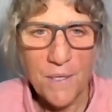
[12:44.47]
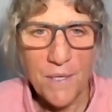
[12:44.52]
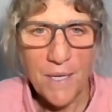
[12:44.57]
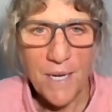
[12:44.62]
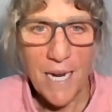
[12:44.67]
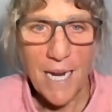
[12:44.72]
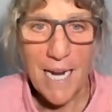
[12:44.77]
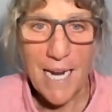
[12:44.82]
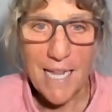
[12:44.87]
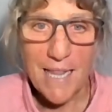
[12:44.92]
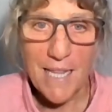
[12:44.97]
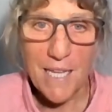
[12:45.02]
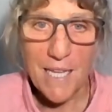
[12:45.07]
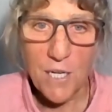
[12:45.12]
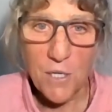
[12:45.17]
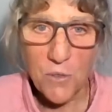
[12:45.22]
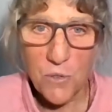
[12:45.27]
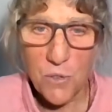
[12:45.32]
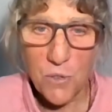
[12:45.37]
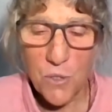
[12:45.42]
Hey,
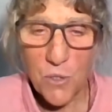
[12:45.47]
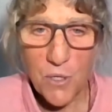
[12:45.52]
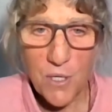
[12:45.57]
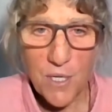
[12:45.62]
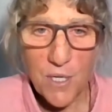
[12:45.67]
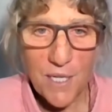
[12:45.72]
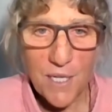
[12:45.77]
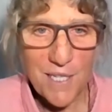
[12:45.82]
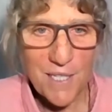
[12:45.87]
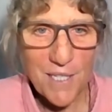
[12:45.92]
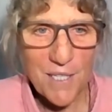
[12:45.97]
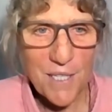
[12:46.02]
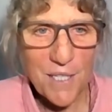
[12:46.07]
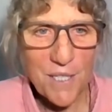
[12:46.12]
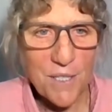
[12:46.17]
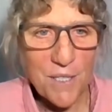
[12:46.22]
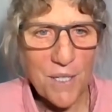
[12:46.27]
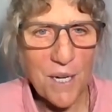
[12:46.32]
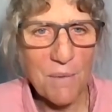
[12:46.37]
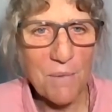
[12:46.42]
thanks for joining
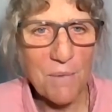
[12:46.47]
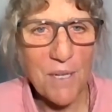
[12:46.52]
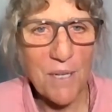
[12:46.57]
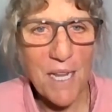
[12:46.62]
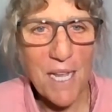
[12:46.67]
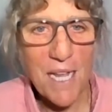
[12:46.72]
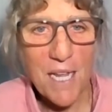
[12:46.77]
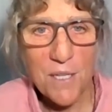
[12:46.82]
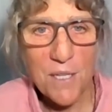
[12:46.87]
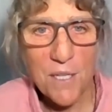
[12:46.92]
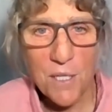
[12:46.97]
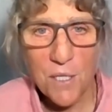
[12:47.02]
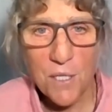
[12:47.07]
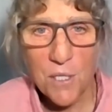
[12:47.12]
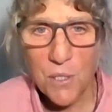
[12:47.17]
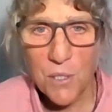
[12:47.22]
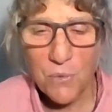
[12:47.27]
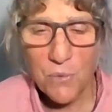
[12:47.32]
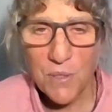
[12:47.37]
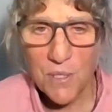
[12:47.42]
us. I'm glad that
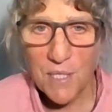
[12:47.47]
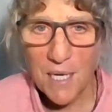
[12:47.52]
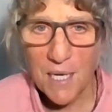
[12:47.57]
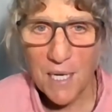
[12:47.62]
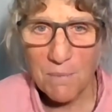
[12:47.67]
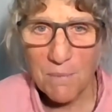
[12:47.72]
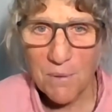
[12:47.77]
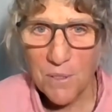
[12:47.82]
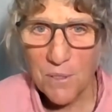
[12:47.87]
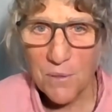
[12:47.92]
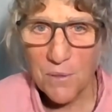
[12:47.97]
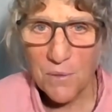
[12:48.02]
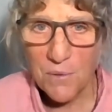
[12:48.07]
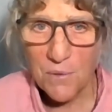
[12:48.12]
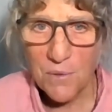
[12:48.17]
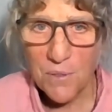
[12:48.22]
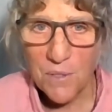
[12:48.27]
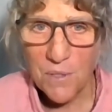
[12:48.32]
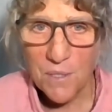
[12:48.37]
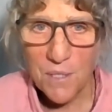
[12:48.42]
you was able to
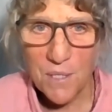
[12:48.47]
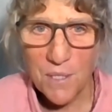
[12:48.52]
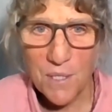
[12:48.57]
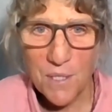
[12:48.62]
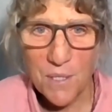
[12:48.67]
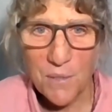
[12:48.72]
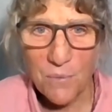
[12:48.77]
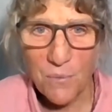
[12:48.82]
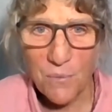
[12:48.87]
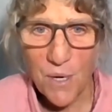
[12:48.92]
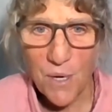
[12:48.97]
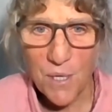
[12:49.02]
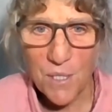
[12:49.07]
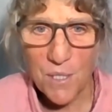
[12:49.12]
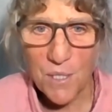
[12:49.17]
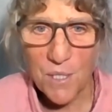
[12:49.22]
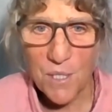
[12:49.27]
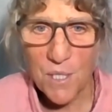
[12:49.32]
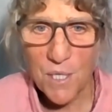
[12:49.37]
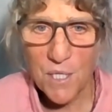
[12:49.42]

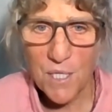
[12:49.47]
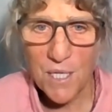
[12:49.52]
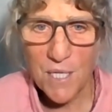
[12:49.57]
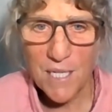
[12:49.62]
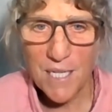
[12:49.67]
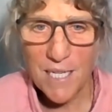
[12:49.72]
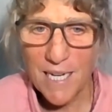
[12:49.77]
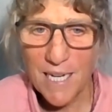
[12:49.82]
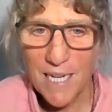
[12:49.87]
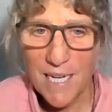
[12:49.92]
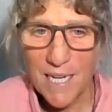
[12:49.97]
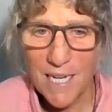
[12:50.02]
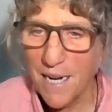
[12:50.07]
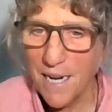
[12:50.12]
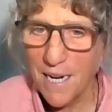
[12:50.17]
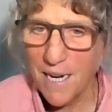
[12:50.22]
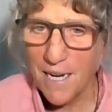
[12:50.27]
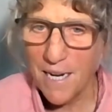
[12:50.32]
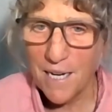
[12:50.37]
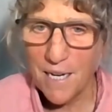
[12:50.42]
watch today,
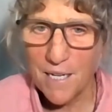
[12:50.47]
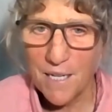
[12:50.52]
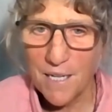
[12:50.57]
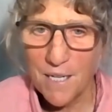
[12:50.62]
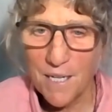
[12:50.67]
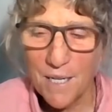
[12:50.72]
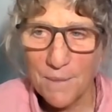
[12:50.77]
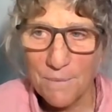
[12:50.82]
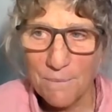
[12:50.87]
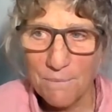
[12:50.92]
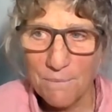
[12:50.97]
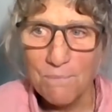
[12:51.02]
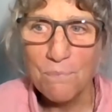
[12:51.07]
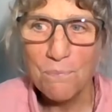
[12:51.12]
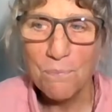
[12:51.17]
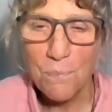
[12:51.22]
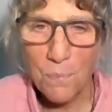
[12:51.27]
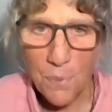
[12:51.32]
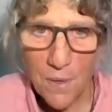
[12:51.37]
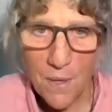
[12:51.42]
and
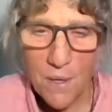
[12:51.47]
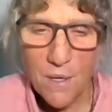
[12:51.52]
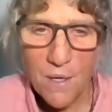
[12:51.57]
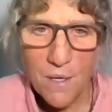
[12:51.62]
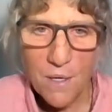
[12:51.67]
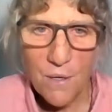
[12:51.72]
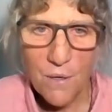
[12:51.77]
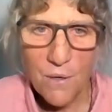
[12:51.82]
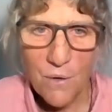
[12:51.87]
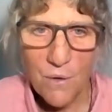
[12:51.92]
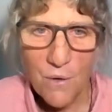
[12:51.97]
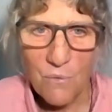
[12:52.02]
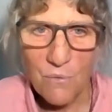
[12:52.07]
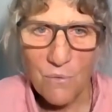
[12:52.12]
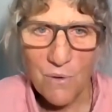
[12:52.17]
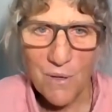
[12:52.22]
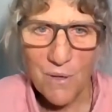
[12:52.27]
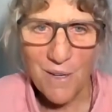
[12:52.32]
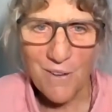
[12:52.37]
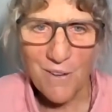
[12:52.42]

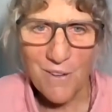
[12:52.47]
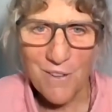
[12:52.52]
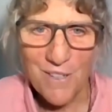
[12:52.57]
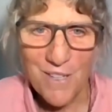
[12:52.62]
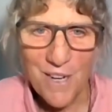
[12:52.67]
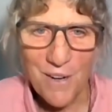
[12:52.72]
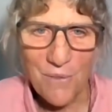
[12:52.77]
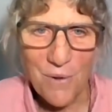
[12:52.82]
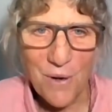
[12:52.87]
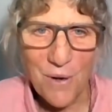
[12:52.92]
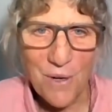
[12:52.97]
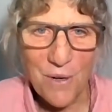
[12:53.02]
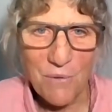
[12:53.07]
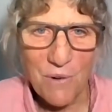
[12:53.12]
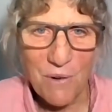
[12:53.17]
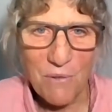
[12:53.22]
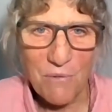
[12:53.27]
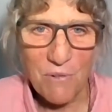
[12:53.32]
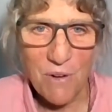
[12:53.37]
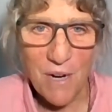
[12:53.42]
hopefully you learned how to run the
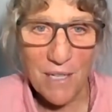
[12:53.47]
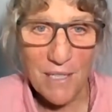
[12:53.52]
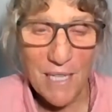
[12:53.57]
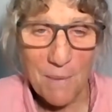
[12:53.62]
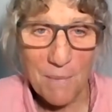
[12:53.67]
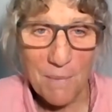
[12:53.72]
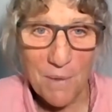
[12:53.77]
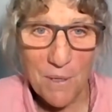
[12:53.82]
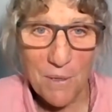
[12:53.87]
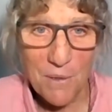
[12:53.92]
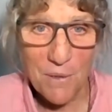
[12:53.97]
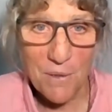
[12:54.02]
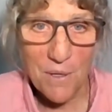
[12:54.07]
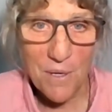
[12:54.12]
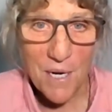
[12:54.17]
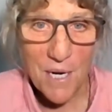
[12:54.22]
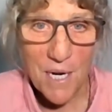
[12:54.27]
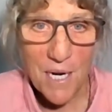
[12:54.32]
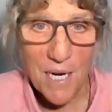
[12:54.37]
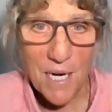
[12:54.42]
refractometer
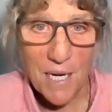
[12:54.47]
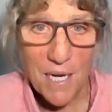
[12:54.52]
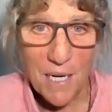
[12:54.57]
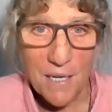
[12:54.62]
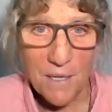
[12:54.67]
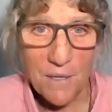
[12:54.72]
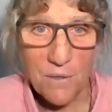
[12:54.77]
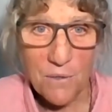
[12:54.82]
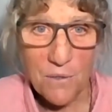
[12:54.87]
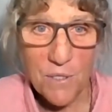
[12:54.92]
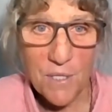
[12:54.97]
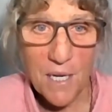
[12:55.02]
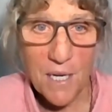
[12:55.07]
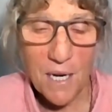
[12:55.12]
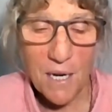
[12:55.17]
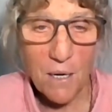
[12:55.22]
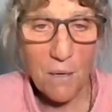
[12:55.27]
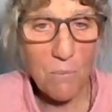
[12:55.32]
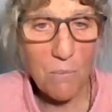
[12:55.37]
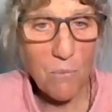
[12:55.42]
and understand a
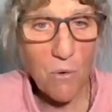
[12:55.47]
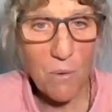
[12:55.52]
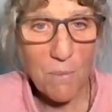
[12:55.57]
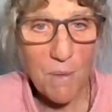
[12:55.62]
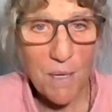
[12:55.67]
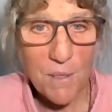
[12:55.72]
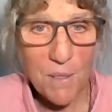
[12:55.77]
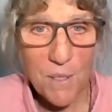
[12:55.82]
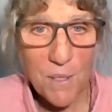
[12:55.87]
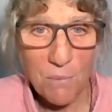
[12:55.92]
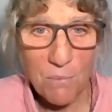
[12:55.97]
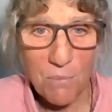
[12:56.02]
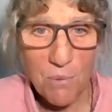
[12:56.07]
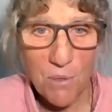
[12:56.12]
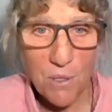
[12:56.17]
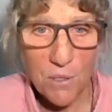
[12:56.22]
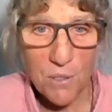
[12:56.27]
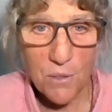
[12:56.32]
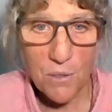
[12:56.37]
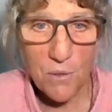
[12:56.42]
little more about your
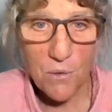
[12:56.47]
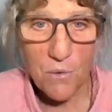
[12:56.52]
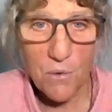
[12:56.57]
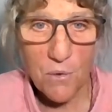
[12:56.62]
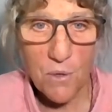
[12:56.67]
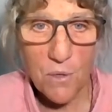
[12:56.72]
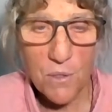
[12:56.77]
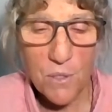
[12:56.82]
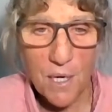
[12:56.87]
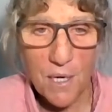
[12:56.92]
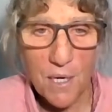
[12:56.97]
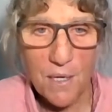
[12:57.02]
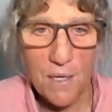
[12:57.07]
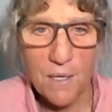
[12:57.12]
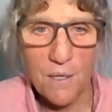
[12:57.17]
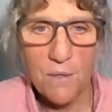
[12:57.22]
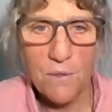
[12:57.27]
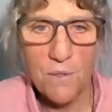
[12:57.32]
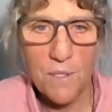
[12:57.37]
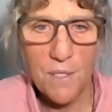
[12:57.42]
Brix scores and
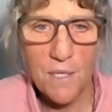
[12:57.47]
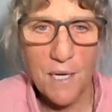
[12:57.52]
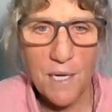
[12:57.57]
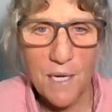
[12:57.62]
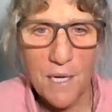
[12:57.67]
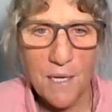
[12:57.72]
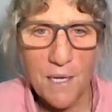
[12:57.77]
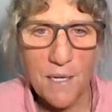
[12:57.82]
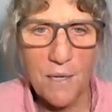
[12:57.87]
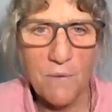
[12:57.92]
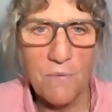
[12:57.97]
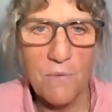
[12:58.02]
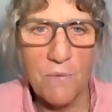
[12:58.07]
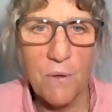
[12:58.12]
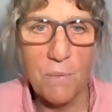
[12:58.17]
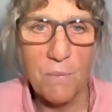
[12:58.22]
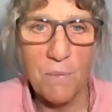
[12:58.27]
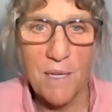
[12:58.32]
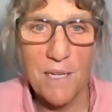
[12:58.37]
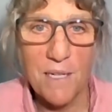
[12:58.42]
understand if your
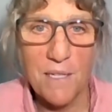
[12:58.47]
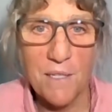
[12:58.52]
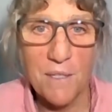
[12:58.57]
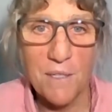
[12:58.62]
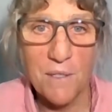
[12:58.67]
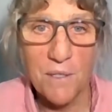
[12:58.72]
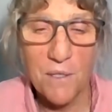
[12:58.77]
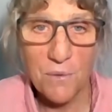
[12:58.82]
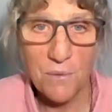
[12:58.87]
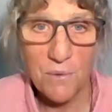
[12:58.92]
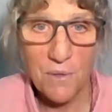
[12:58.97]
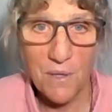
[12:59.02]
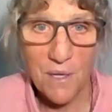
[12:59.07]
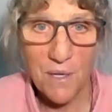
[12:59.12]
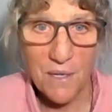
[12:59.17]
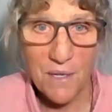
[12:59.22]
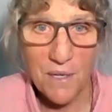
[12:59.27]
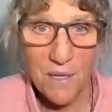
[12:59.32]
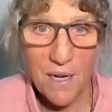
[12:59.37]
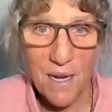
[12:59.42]
plant is
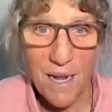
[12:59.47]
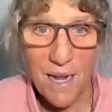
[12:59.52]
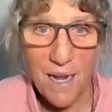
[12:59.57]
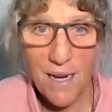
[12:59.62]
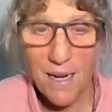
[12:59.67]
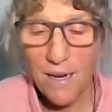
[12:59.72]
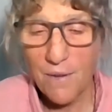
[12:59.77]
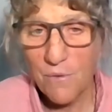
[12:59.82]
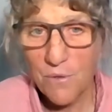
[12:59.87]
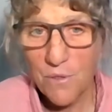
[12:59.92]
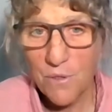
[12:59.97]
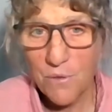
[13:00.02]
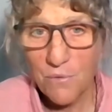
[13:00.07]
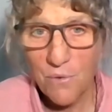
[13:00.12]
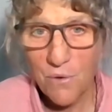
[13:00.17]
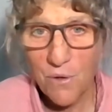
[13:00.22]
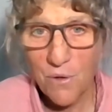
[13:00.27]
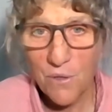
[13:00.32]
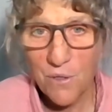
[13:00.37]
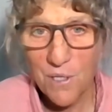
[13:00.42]
doing high levels of
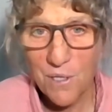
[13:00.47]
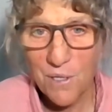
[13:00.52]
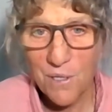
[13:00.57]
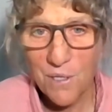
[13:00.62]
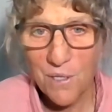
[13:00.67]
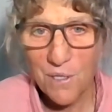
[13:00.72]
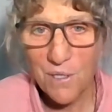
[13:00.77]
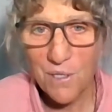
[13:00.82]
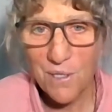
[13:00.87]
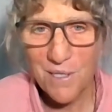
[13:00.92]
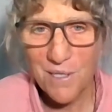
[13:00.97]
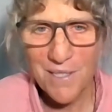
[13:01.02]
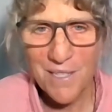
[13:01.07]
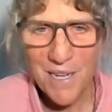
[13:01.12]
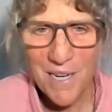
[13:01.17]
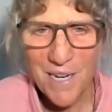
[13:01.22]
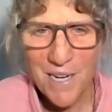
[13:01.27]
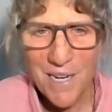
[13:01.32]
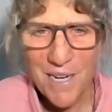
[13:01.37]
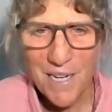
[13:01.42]
photosynthesis
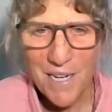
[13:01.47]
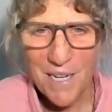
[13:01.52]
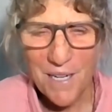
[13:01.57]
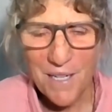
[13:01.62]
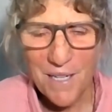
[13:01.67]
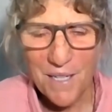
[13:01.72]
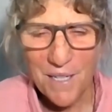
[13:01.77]
and